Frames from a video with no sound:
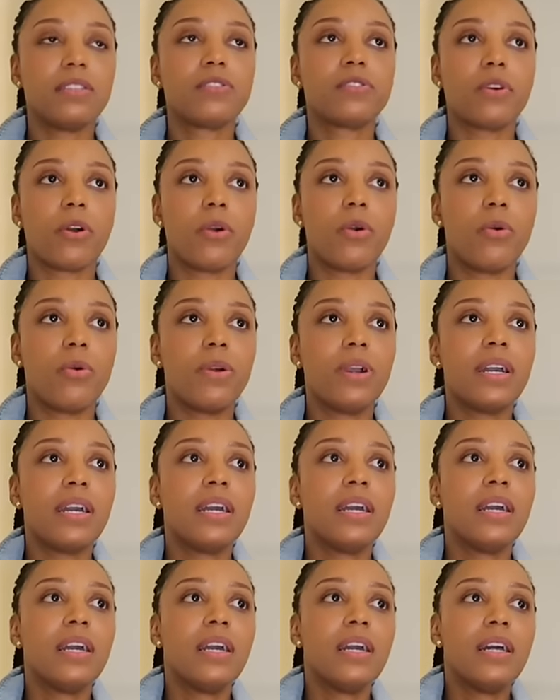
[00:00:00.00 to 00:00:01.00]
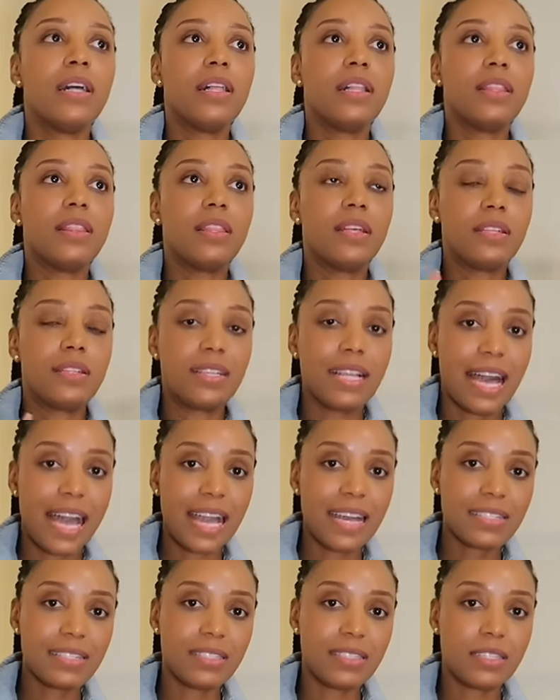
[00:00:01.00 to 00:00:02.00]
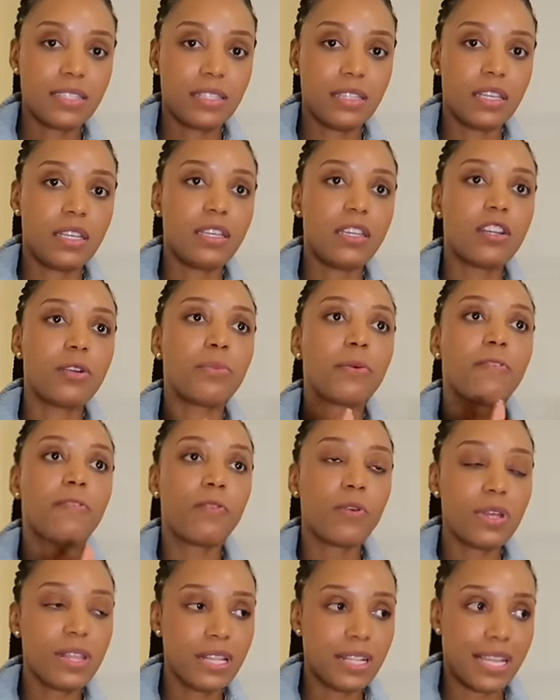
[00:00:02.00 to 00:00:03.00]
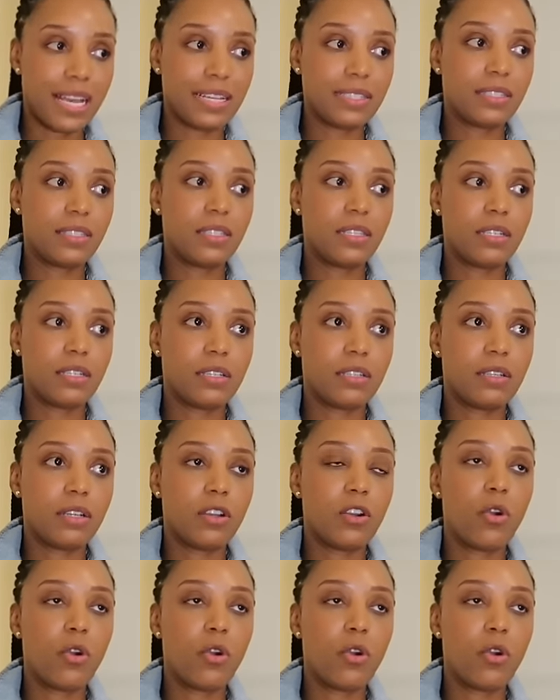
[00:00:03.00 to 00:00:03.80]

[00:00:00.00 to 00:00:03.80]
So the last the year before the last year,